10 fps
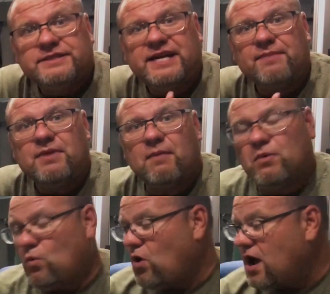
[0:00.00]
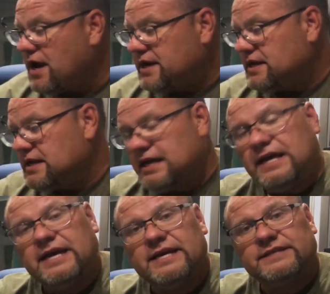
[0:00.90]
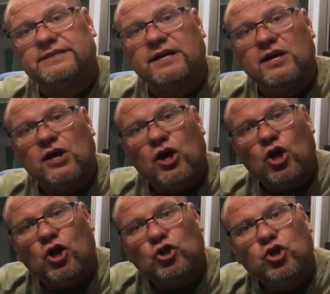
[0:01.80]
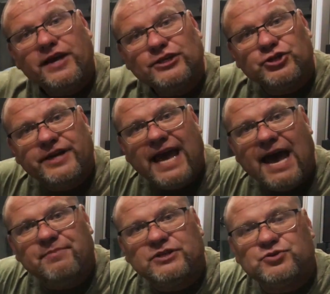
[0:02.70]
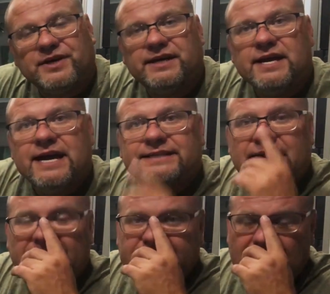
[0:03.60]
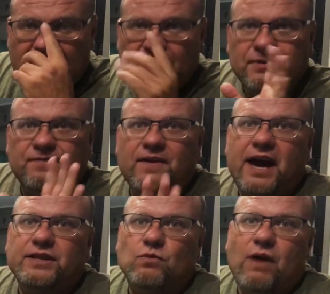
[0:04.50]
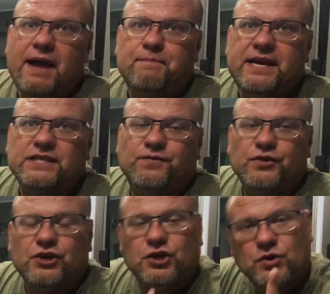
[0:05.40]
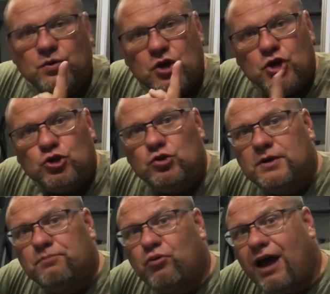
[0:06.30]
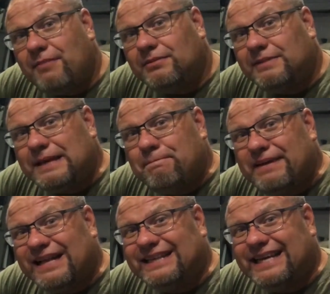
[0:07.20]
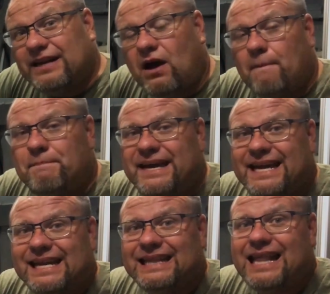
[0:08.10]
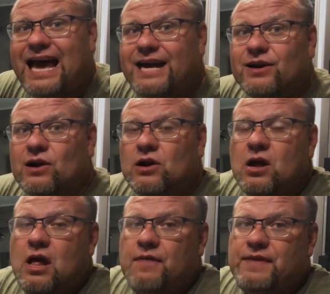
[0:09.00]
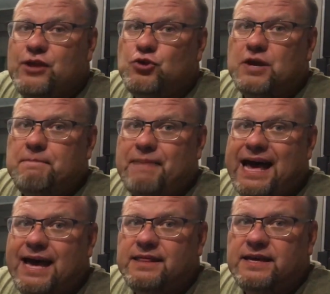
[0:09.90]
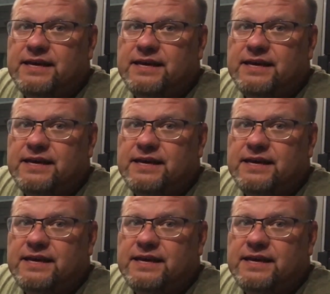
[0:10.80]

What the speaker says: tip number one is look at your cabinetry. Take time to find the right piece for you. You can probably build it a bit lighter than you can buy